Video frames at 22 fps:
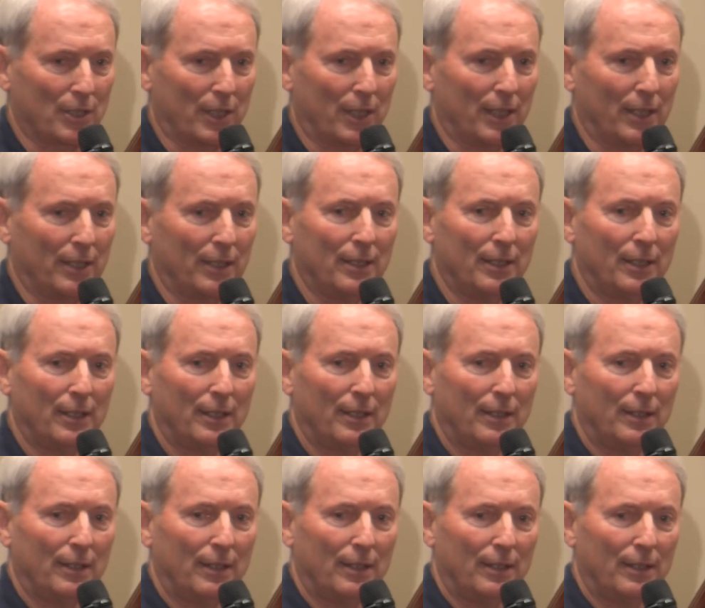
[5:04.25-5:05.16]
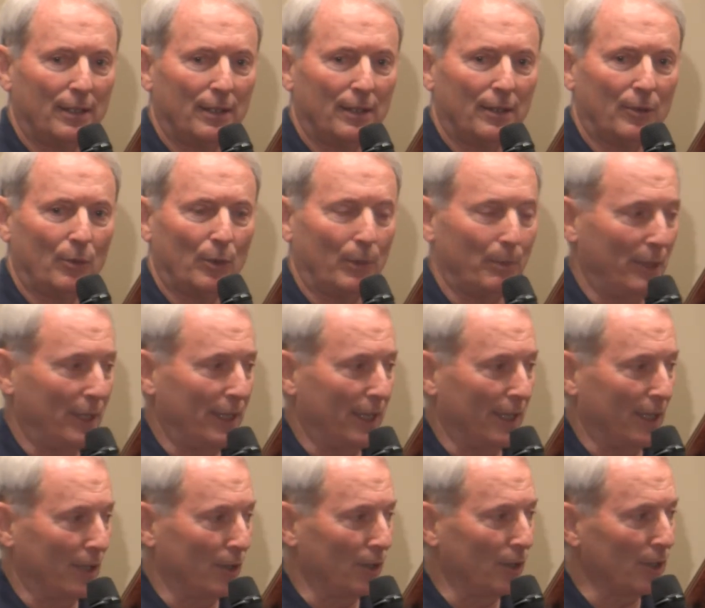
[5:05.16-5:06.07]
then we
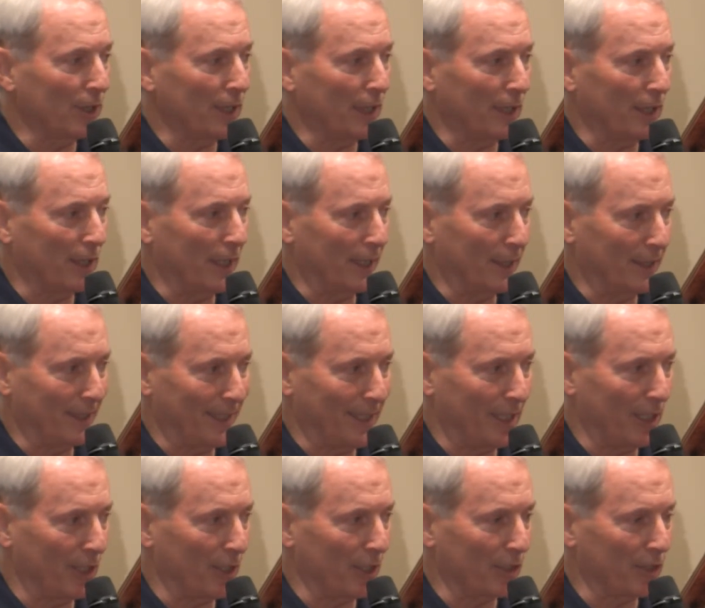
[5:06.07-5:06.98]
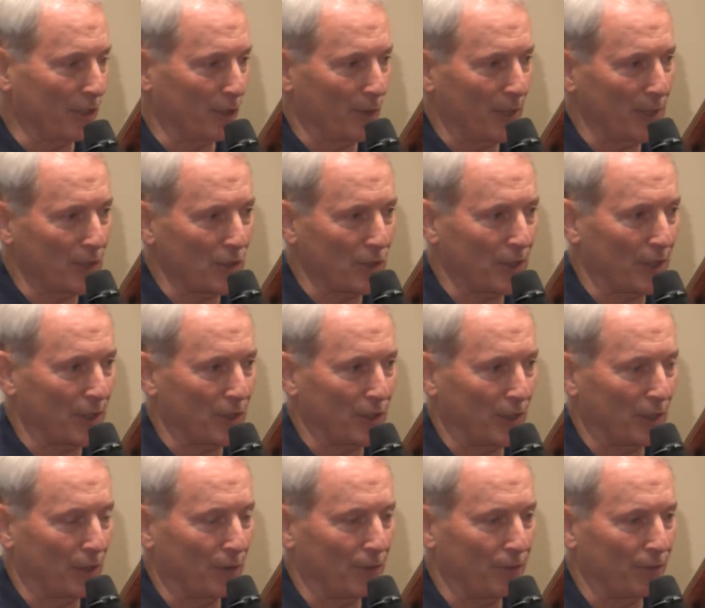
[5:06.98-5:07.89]
begin looking like the characteristics
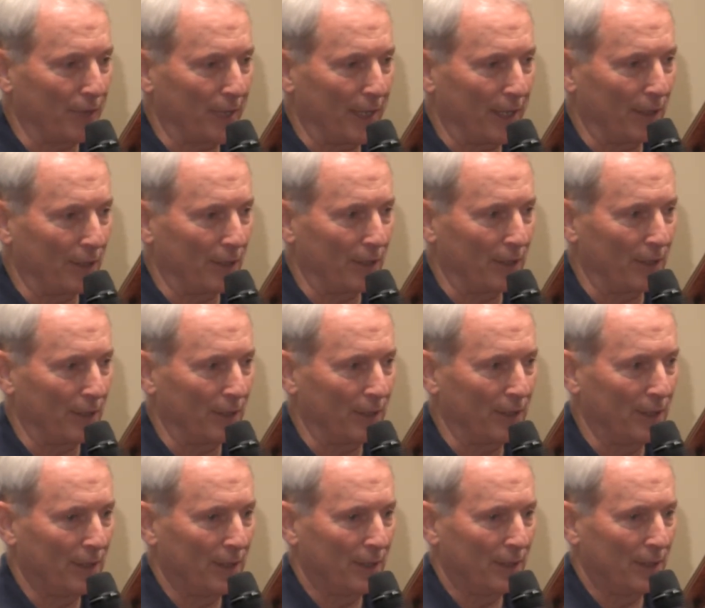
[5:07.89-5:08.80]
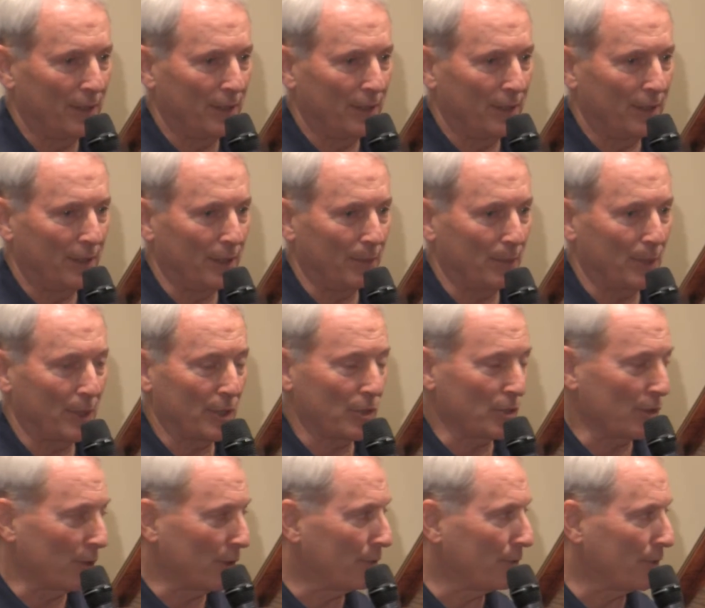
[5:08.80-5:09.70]
that are found in the
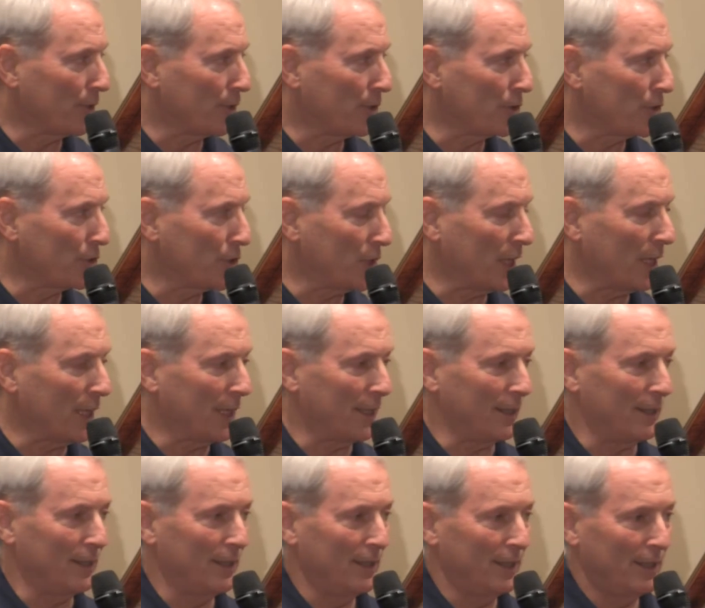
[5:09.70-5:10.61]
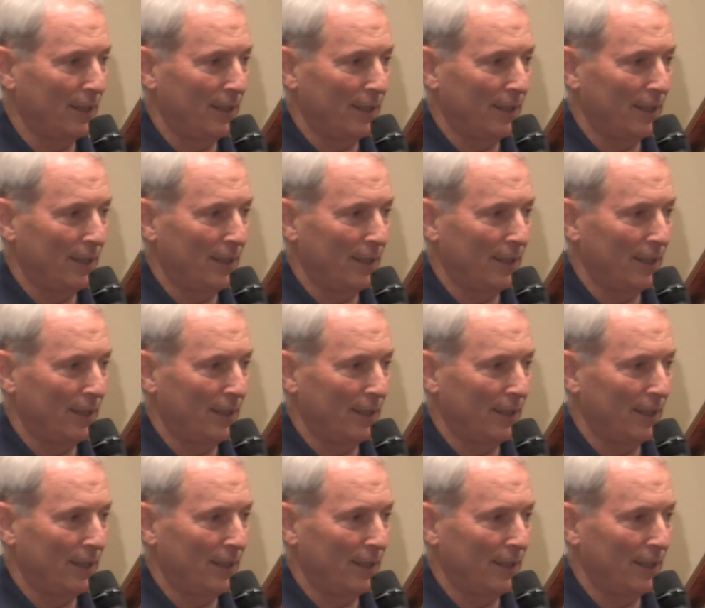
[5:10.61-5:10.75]
epistle of 1 John.